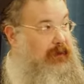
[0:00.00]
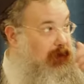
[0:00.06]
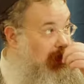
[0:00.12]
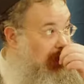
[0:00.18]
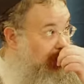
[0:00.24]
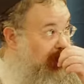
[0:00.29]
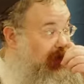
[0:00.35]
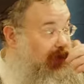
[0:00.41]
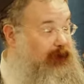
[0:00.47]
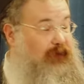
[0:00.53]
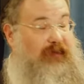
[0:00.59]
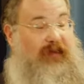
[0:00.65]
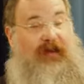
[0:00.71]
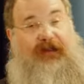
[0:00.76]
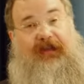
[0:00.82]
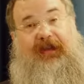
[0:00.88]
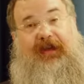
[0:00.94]
albeit
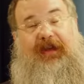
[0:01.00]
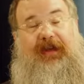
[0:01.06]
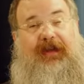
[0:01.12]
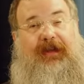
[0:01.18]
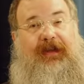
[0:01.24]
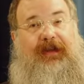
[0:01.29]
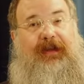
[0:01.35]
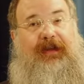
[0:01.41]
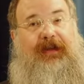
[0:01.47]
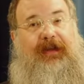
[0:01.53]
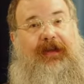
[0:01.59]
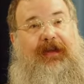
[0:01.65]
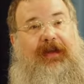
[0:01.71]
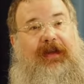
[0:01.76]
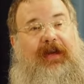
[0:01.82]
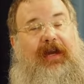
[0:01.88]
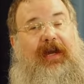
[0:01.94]
briefly,
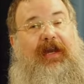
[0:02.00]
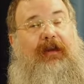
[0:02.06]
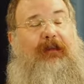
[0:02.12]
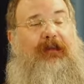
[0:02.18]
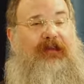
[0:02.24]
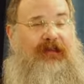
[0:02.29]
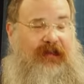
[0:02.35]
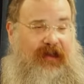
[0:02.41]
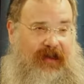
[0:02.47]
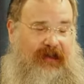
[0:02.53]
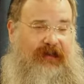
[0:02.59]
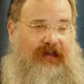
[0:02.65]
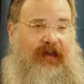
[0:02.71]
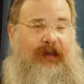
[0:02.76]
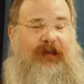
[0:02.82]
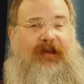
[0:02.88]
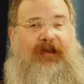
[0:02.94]
and I will say
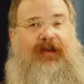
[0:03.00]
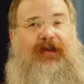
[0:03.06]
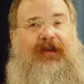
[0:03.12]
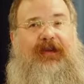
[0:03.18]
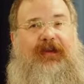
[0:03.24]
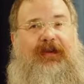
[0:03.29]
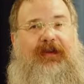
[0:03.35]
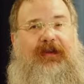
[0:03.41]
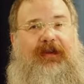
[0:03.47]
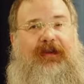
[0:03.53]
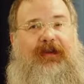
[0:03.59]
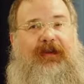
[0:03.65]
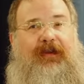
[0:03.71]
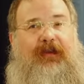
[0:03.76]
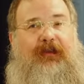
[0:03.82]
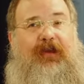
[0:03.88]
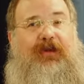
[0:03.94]
something,
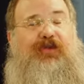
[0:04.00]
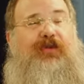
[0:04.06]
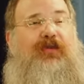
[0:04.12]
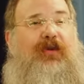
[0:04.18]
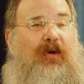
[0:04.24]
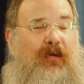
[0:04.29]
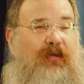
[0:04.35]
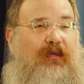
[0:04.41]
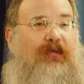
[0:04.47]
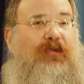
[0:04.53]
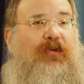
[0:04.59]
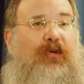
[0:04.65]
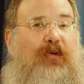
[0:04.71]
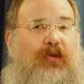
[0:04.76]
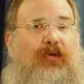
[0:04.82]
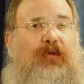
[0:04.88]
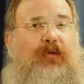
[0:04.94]
which those
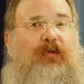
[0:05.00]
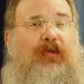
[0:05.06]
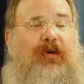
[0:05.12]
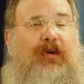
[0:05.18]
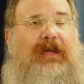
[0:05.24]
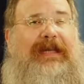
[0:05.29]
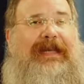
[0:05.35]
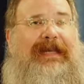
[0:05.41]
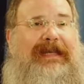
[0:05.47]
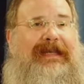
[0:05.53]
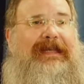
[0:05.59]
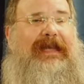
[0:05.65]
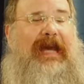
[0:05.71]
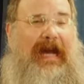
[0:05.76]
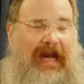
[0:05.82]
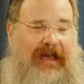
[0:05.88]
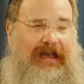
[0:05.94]
who were in
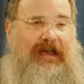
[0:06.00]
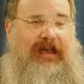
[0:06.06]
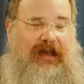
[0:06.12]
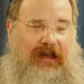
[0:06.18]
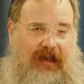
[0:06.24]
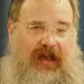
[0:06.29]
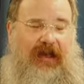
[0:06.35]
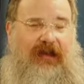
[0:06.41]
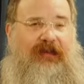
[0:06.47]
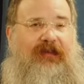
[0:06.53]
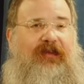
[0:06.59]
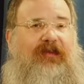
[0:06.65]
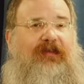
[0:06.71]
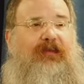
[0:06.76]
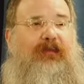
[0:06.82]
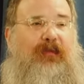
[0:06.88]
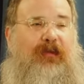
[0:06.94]
Tanya class
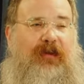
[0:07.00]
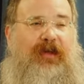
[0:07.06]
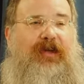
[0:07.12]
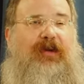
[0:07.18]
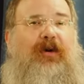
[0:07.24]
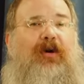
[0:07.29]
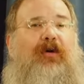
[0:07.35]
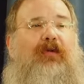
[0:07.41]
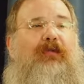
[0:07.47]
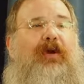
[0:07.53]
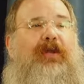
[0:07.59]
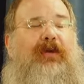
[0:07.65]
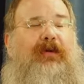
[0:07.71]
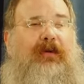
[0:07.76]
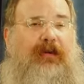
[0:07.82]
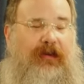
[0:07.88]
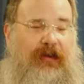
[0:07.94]
this morning already
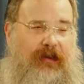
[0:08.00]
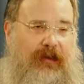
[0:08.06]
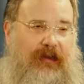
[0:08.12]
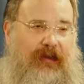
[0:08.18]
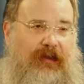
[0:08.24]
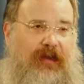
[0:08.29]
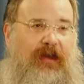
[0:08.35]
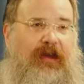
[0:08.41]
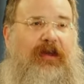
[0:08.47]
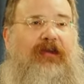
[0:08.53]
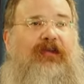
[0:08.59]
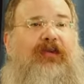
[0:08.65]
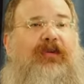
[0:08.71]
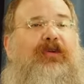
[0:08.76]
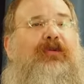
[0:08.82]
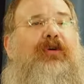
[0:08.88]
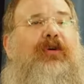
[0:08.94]
heard.
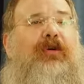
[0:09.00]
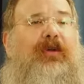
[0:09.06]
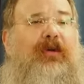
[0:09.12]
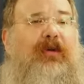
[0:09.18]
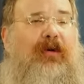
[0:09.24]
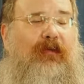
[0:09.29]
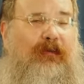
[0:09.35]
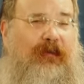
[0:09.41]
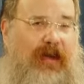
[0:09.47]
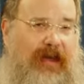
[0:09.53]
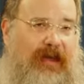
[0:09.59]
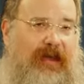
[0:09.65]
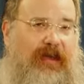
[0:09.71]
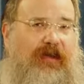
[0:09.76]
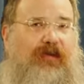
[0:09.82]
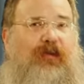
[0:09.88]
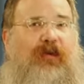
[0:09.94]
So you heard it
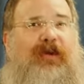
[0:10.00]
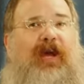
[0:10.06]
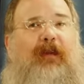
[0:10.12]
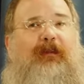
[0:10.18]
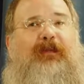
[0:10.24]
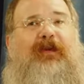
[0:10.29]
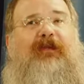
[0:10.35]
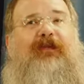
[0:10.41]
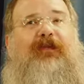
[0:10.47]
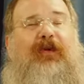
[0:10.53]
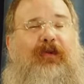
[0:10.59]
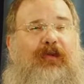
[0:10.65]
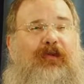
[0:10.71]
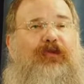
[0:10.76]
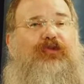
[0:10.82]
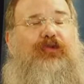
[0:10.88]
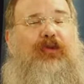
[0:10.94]
already, and you will not be
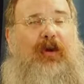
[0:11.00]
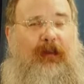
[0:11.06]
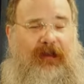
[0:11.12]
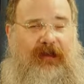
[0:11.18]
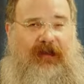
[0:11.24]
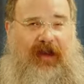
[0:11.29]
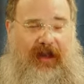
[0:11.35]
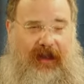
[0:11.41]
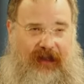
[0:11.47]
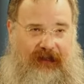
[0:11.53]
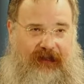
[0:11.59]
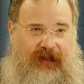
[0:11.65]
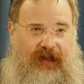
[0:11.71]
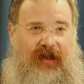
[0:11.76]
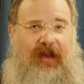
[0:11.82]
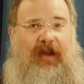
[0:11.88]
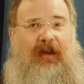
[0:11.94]
further traumatized
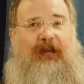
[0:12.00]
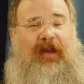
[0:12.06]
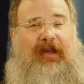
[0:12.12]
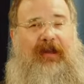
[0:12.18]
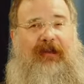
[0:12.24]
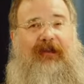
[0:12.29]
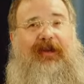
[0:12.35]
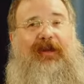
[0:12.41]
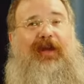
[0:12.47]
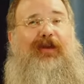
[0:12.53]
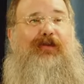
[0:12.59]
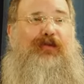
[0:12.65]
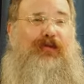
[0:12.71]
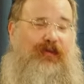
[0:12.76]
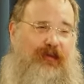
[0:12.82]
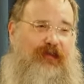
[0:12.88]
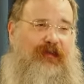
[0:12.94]
by hearing a
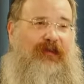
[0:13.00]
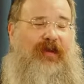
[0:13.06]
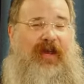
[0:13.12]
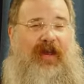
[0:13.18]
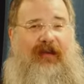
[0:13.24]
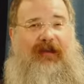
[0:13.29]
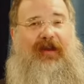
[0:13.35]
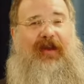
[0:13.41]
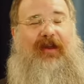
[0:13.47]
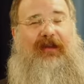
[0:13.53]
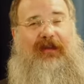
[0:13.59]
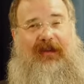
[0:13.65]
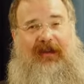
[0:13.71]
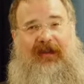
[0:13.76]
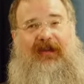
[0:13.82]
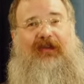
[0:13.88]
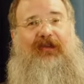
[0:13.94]
new scary
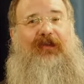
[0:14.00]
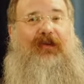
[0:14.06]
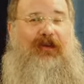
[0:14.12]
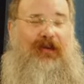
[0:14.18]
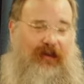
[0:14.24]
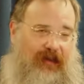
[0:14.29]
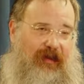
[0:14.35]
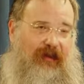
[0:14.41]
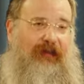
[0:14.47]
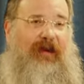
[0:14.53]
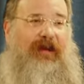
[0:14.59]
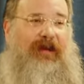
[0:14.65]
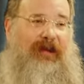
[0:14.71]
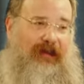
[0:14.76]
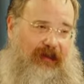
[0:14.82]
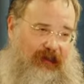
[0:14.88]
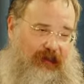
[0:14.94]
idea because you heard it
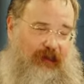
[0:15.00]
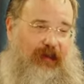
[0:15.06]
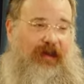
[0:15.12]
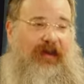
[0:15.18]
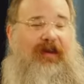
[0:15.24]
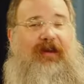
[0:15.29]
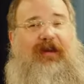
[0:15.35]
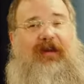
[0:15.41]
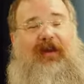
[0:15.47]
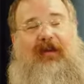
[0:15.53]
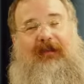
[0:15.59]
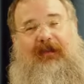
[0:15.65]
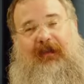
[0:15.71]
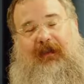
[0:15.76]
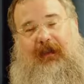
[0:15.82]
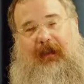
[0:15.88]
already this morning at 11.